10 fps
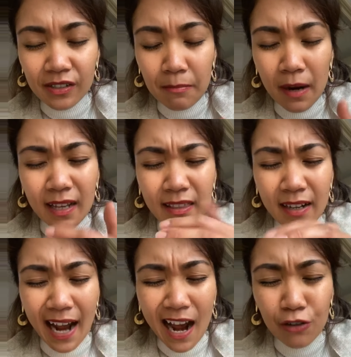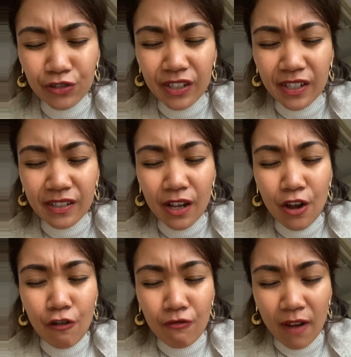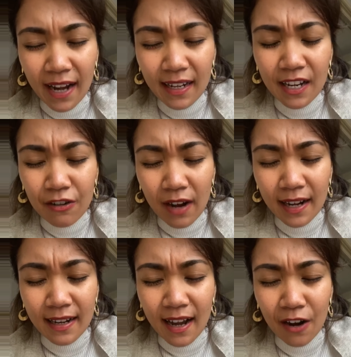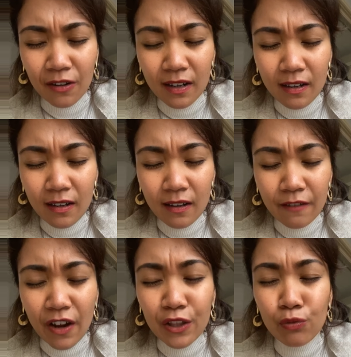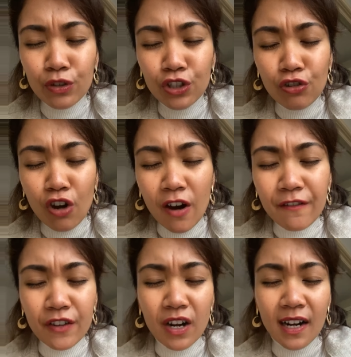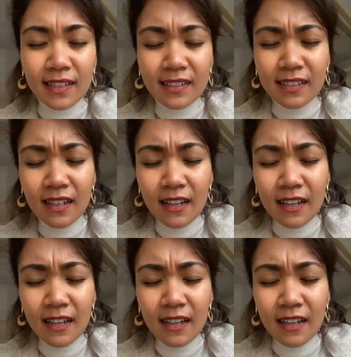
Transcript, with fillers: upon their houses right here, right now. Father, would you cover us